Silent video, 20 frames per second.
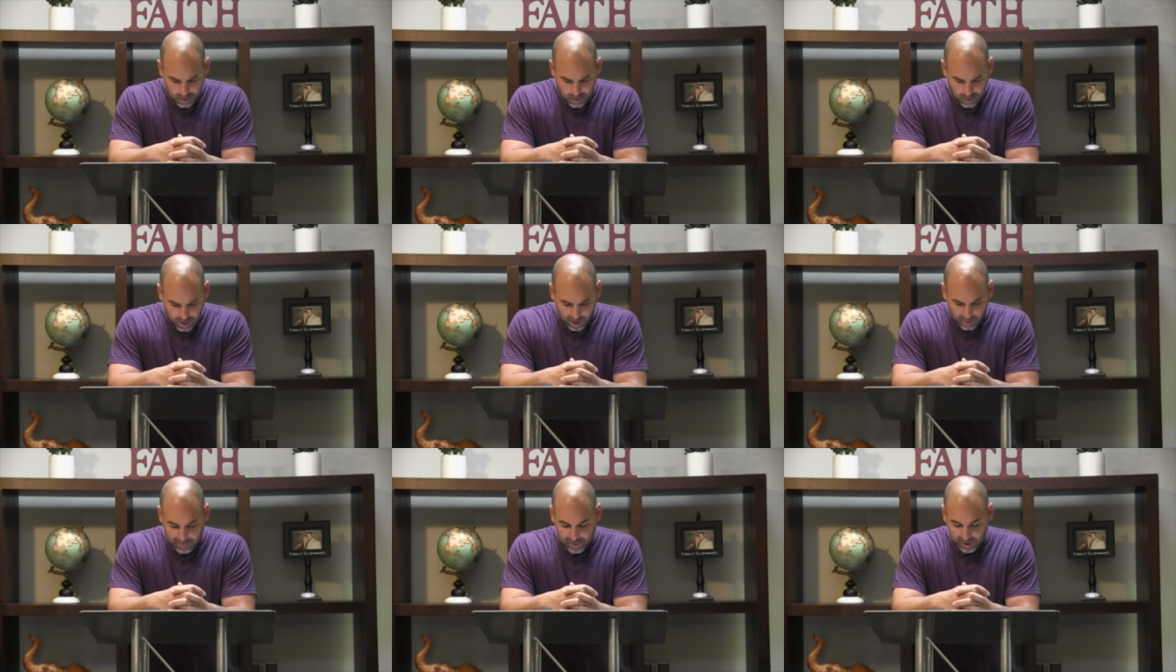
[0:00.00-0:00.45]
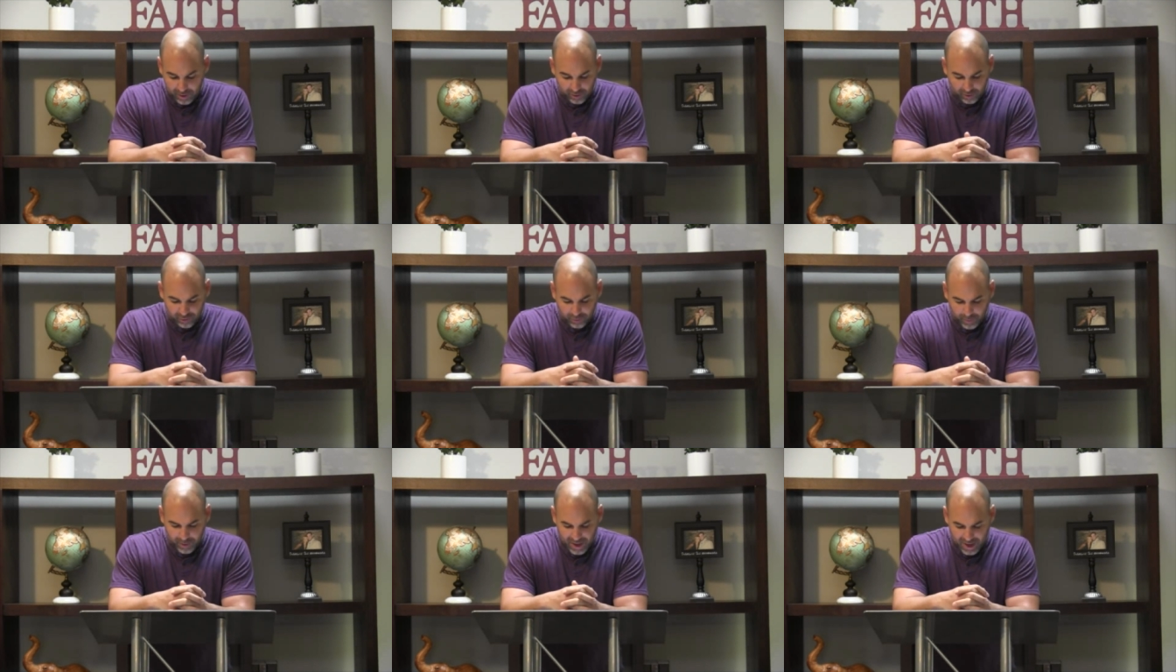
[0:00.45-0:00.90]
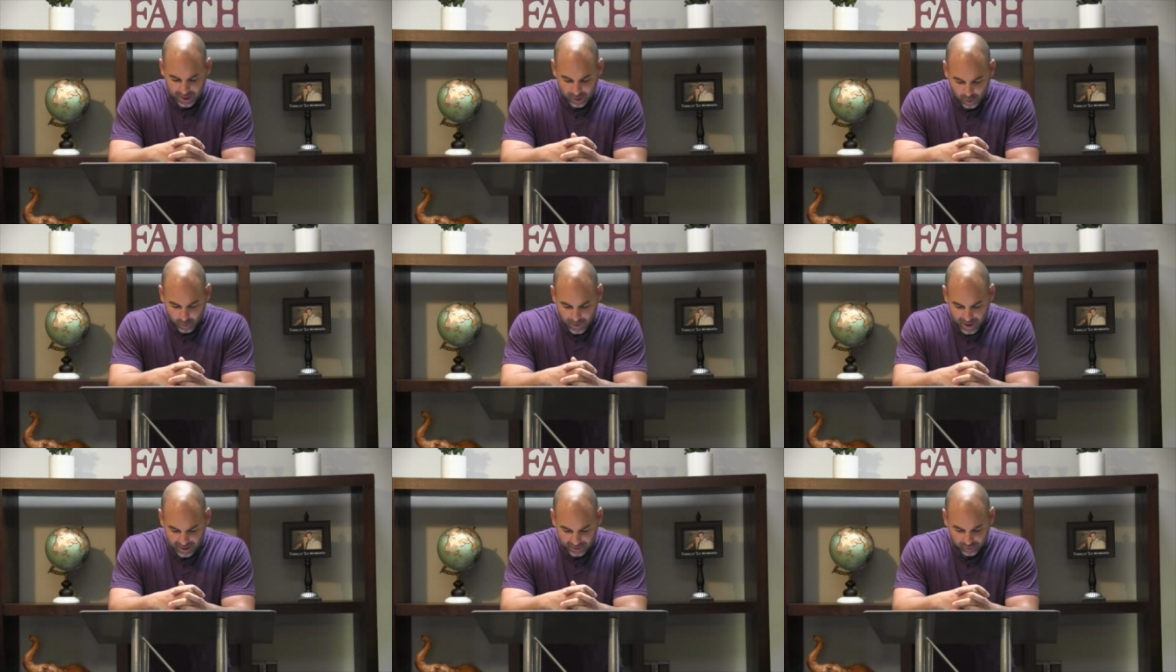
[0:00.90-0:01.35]
how parents may not go
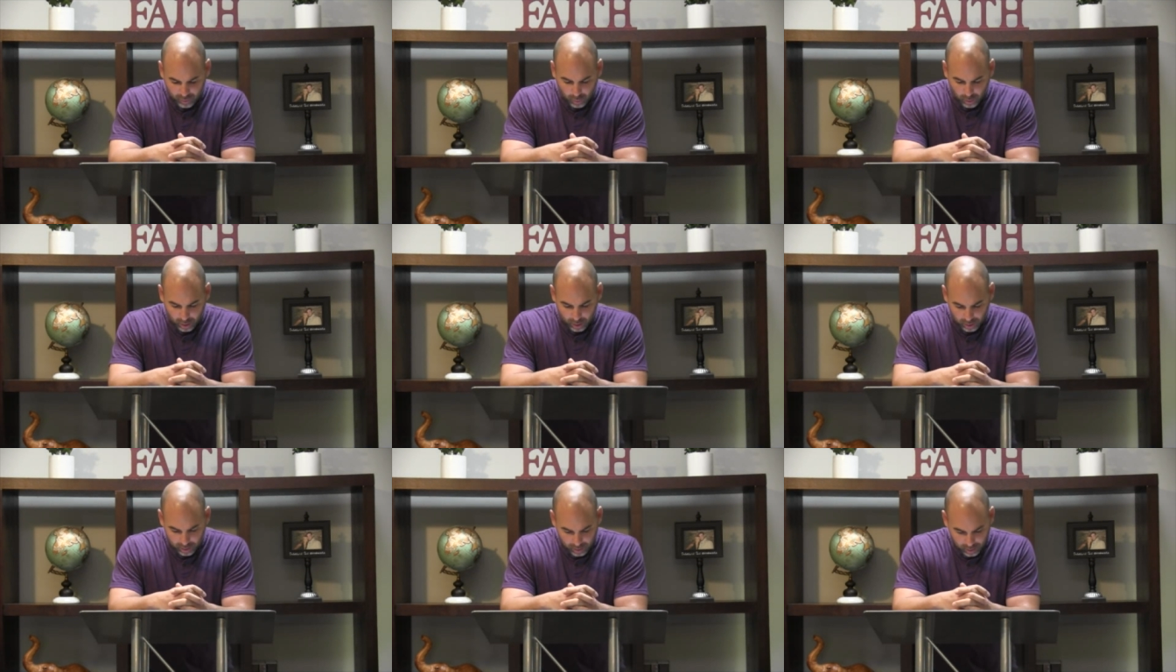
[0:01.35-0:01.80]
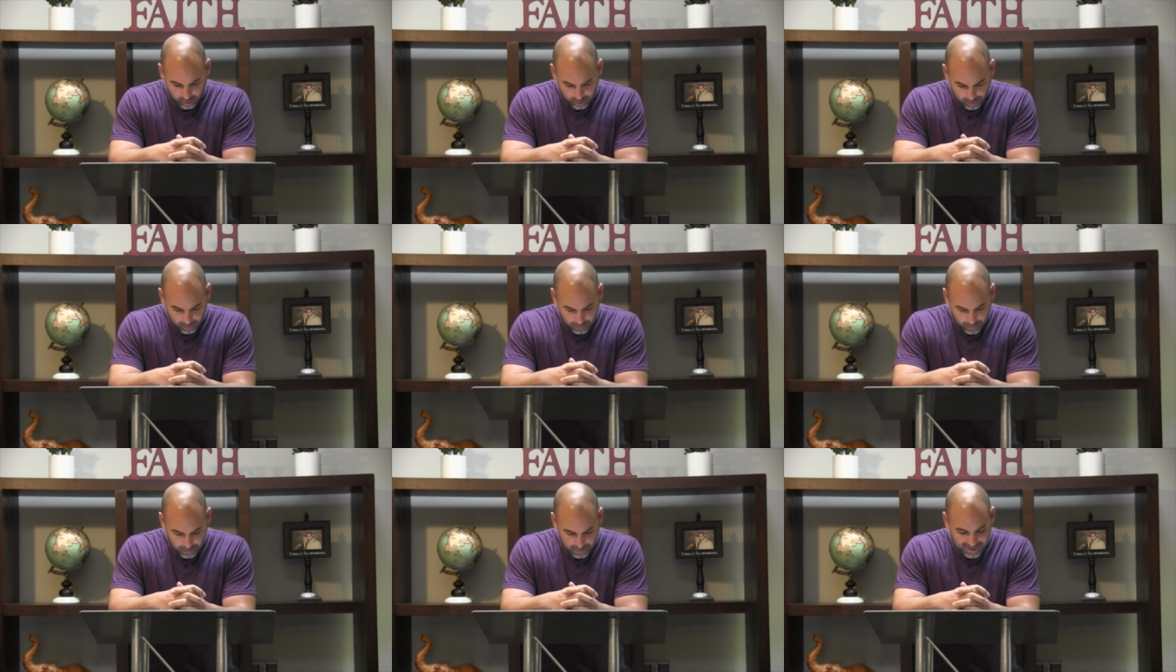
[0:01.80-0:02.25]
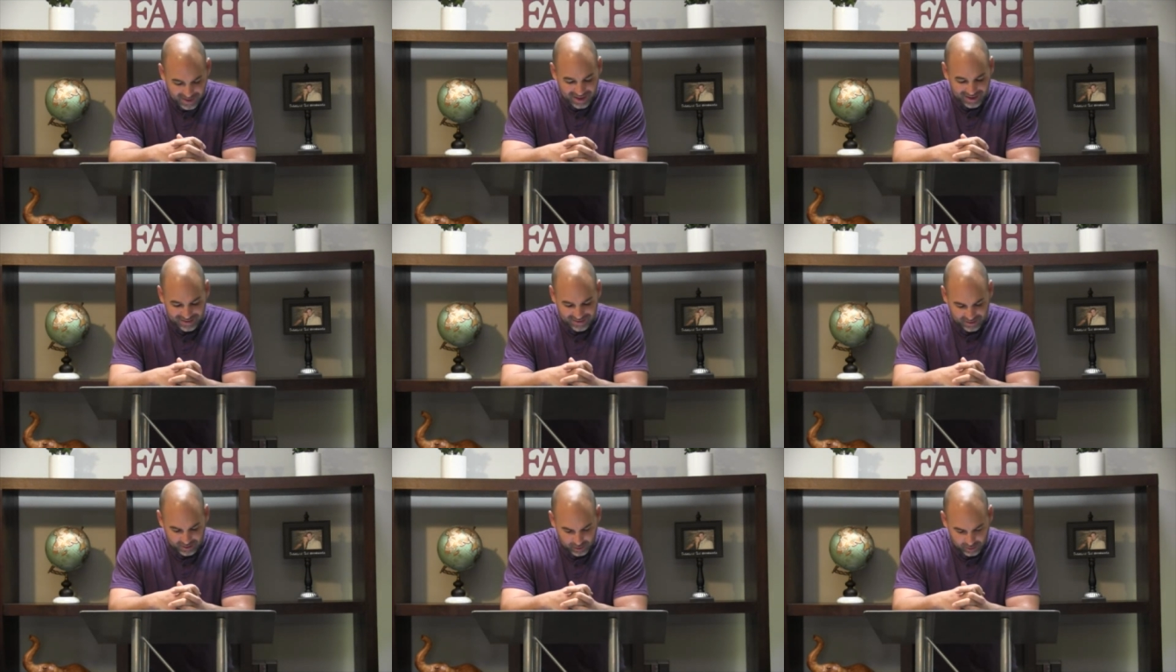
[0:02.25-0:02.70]
back to work
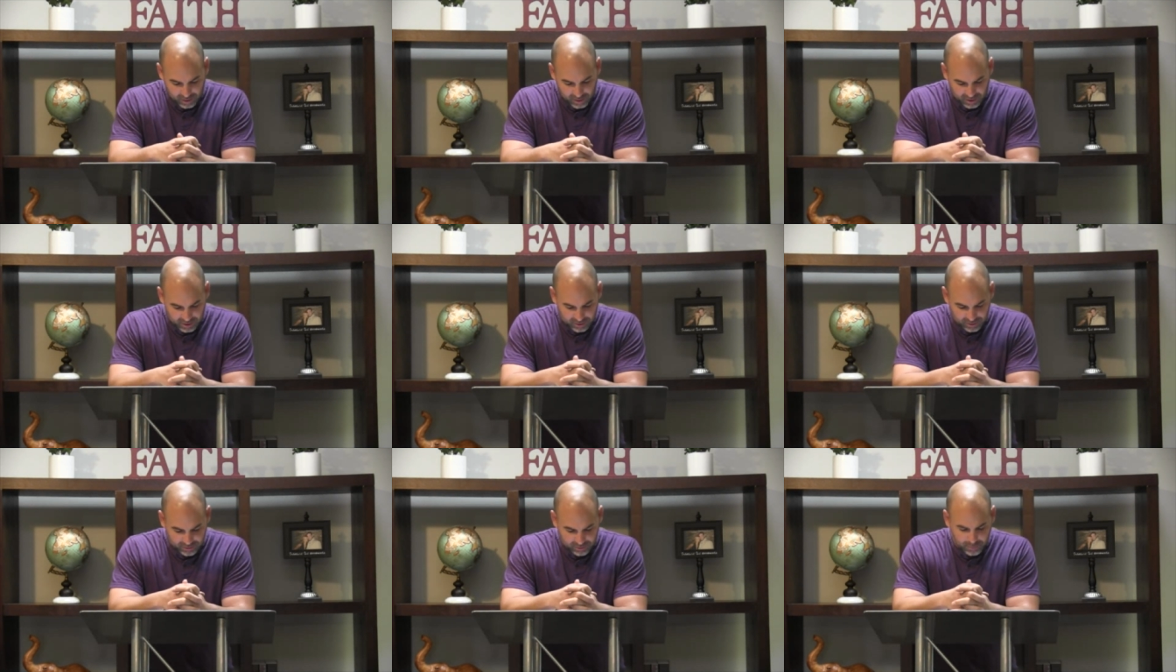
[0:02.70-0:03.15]
because of their kids.